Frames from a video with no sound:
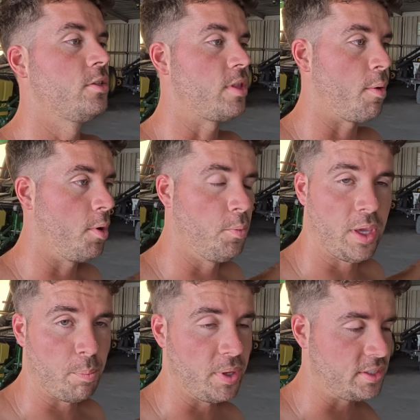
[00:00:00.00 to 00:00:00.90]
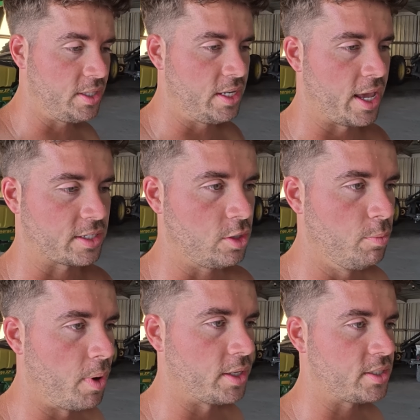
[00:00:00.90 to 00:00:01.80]
so that way when we get busy the next 2
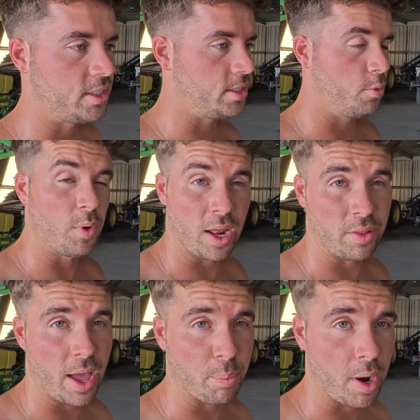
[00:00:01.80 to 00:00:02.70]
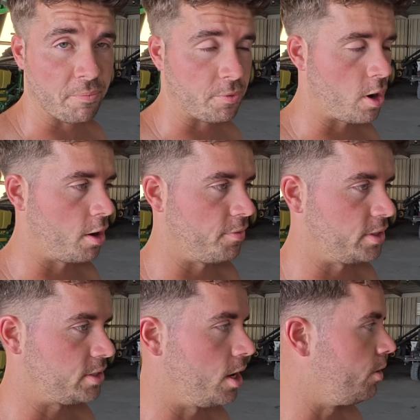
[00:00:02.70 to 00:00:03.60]
months, we got a lot prepped for
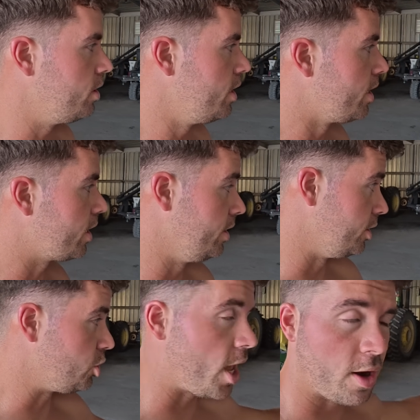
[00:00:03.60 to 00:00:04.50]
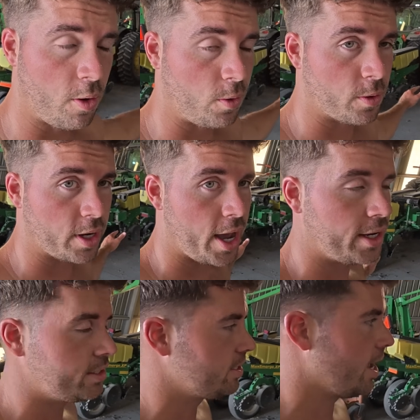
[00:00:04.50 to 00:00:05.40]
harvest. So getting the shed all
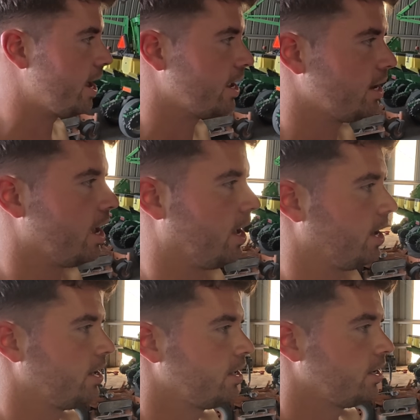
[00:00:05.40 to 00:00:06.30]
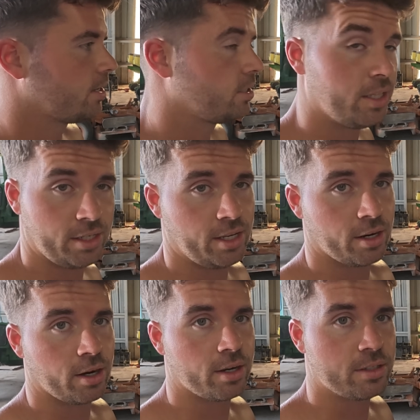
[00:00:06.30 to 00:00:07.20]
organized and cleaned
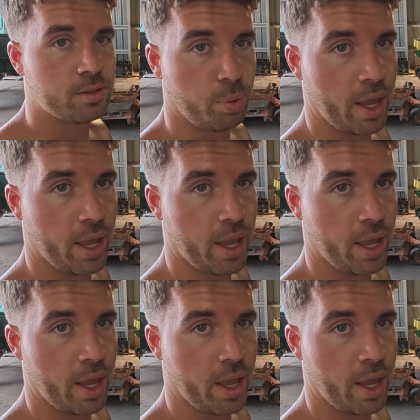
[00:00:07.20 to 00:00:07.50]
here is the